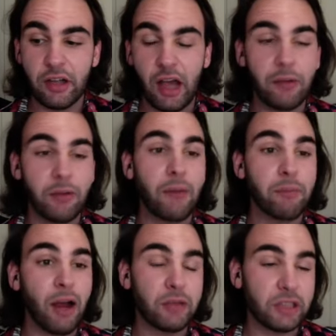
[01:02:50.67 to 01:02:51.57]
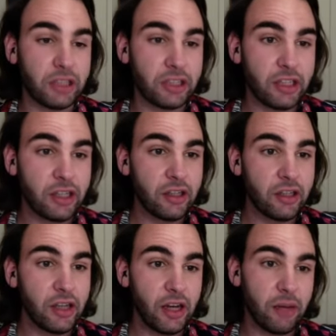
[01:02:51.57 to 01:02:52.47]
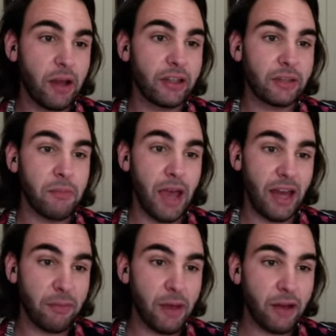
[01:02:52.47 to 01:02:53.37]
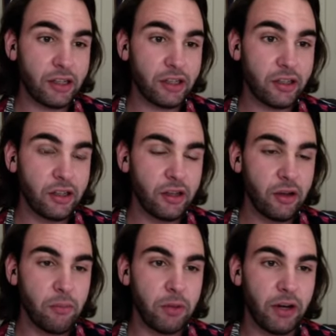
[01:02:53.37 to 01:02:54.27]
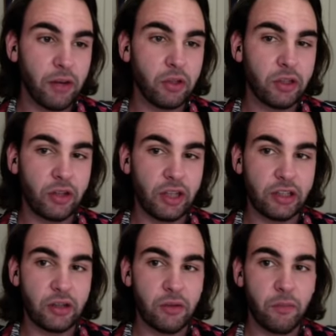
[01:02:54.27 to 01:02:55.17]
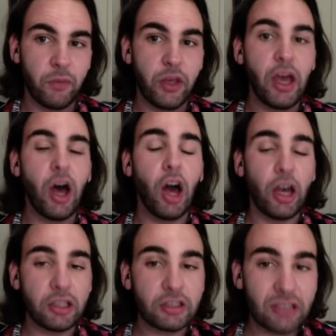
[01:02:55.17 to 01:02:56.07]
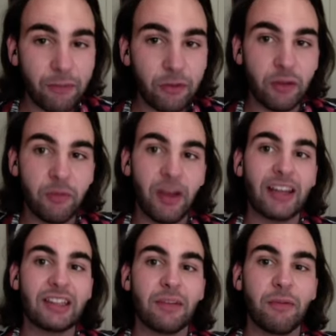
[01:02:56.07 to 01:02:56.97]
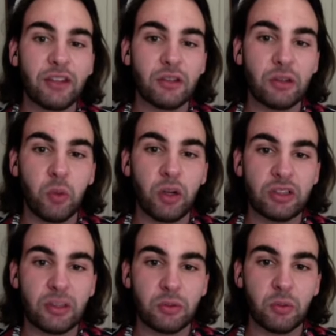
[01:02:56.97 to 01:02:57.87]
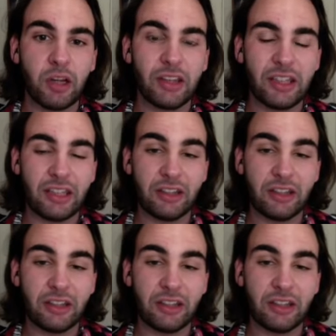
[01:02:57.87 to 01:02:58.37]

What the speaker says: I'm probably eating it, and I'm not like mad about it. But I wouldn't like, except for an event. I think events are the one exception where I think it